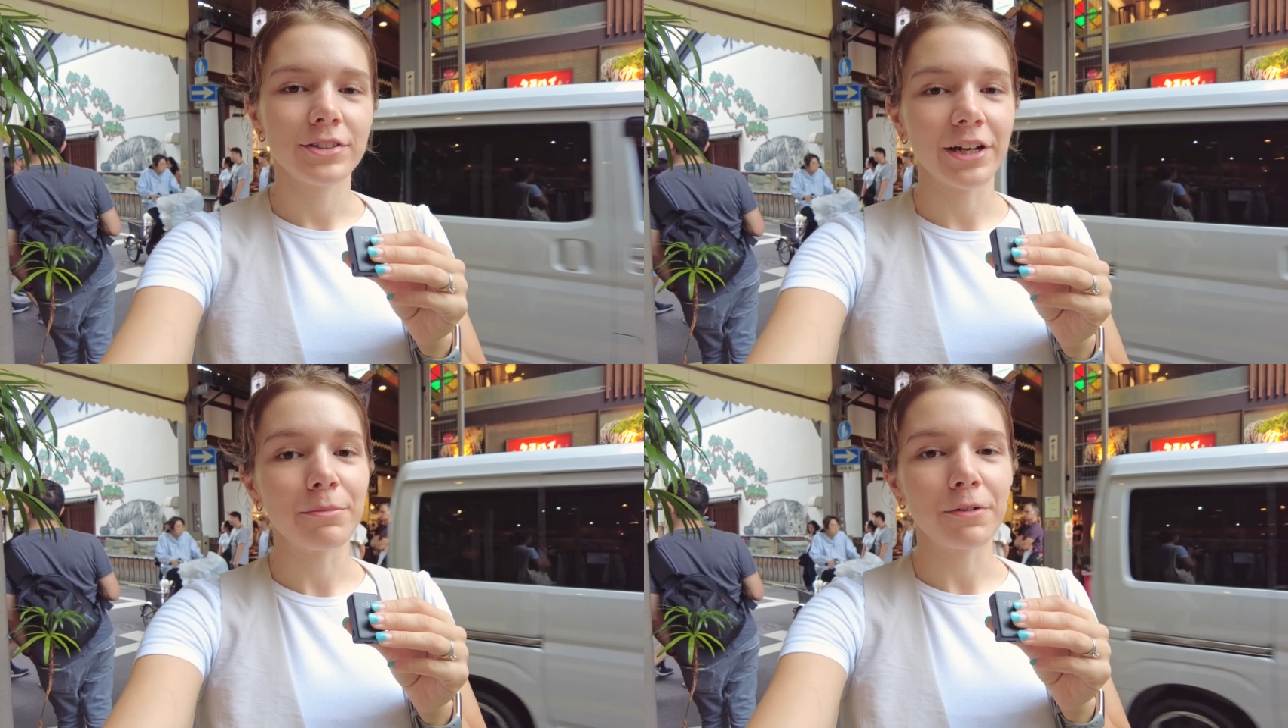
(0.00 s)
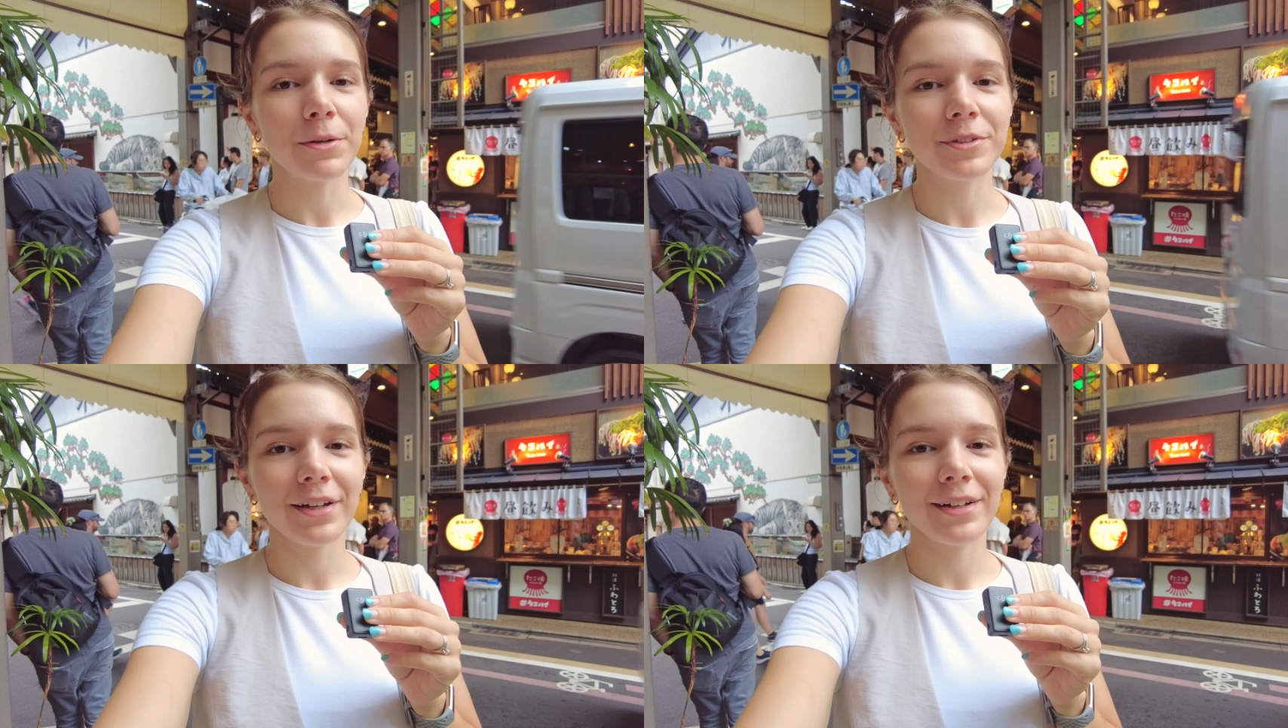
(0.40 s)
Check out my
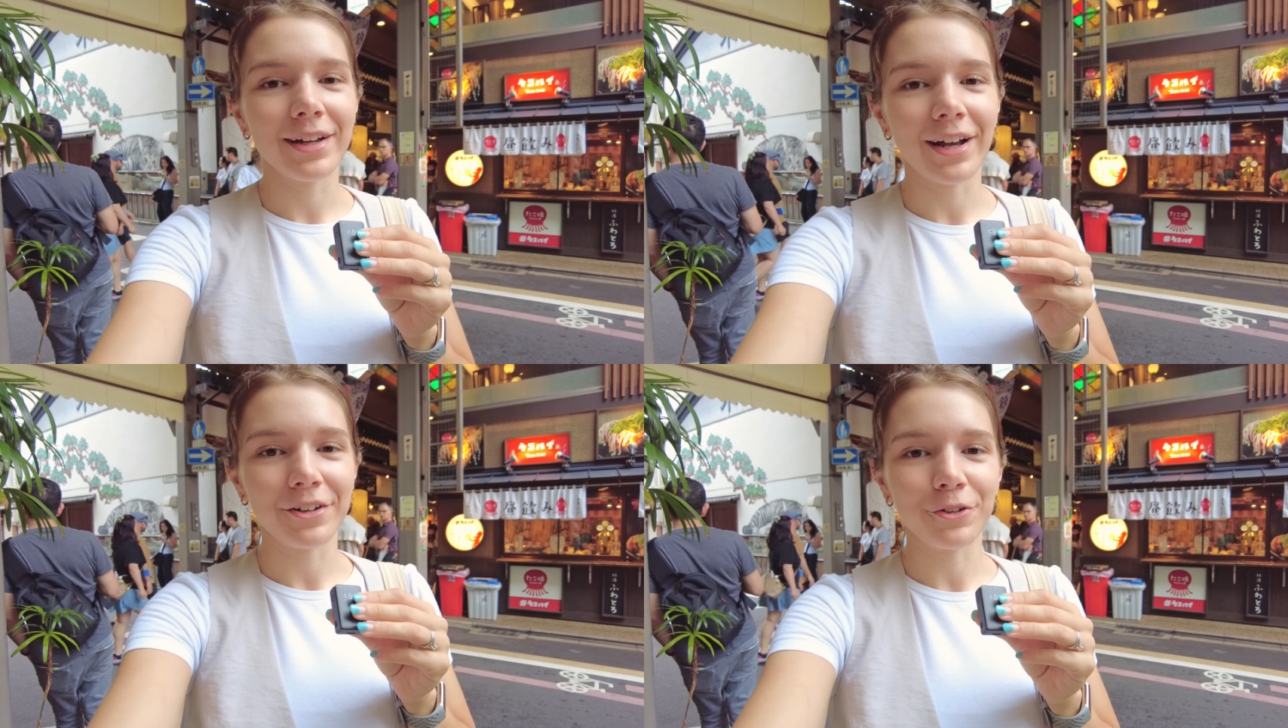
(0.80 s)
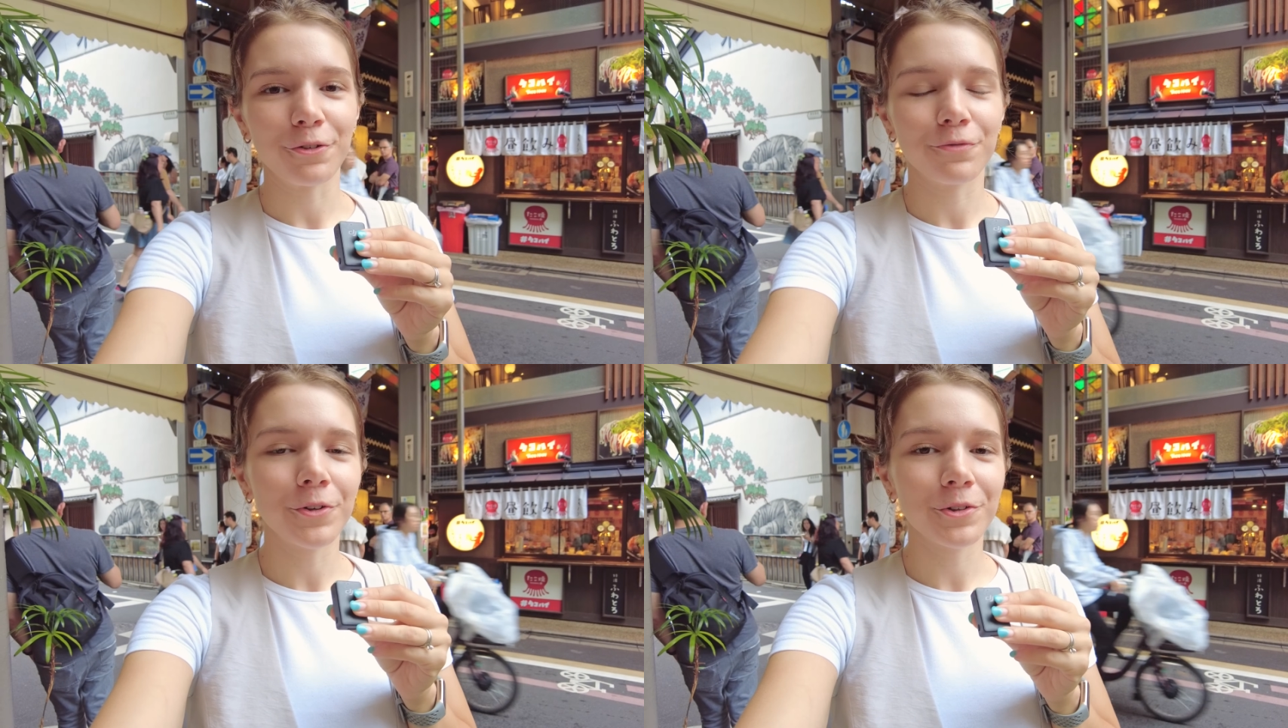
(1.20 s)
website. I do
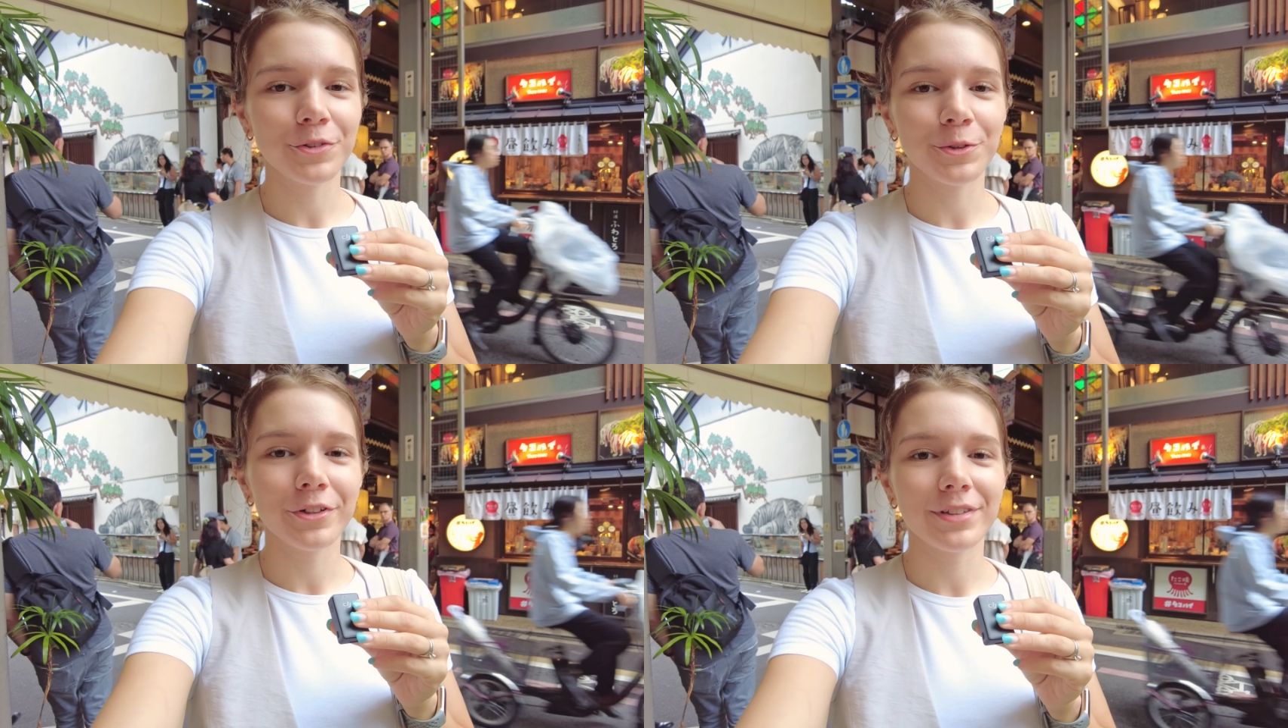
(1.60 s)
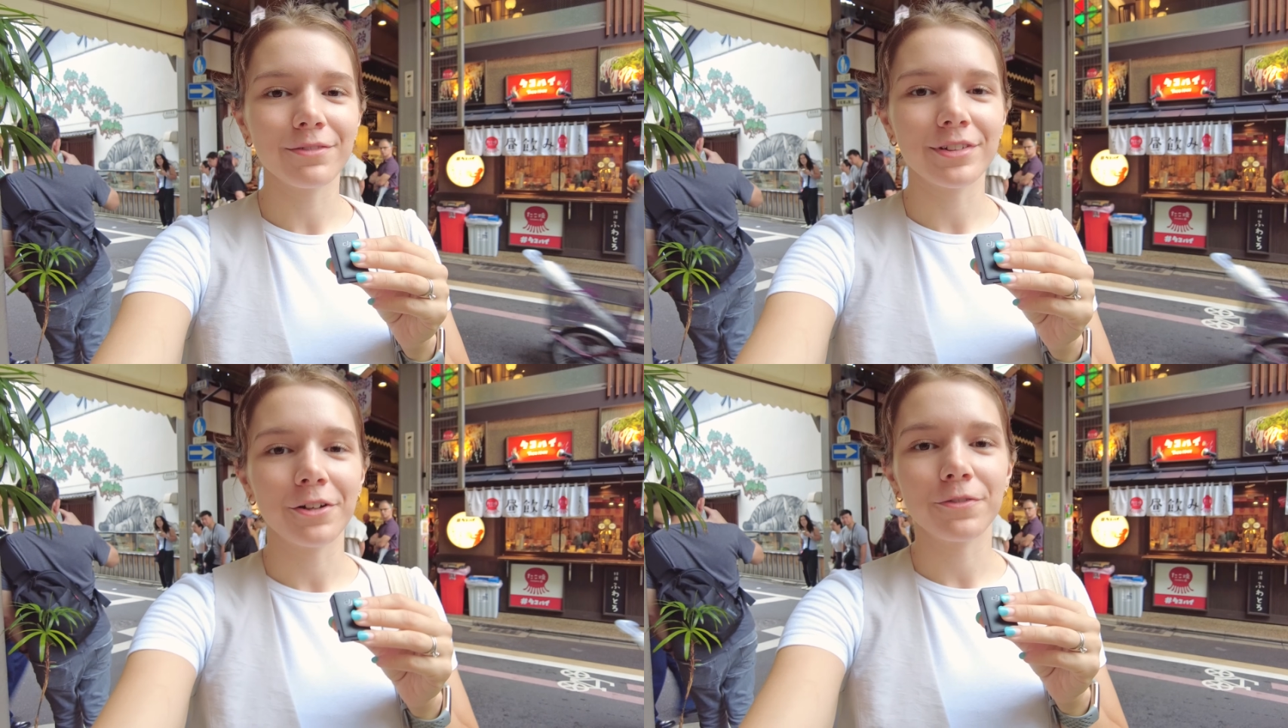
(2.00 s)
photo tours and
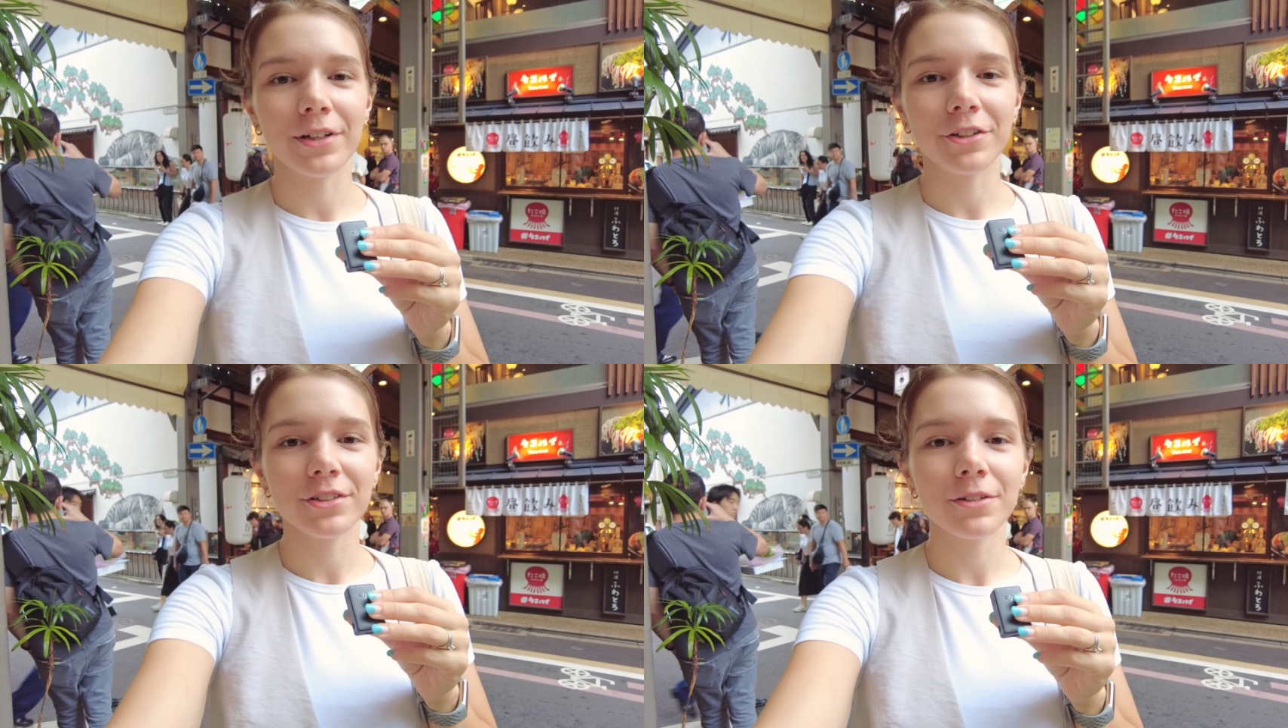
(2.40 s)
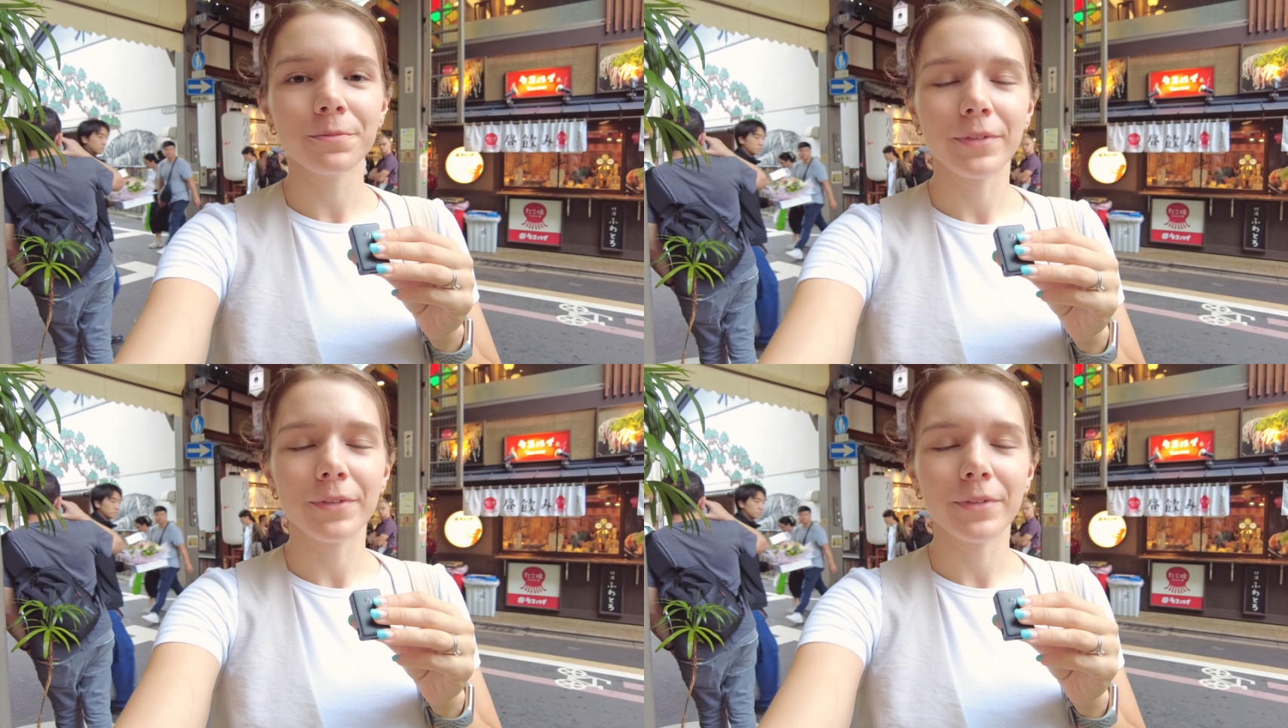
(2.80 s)
photography in Kyoto,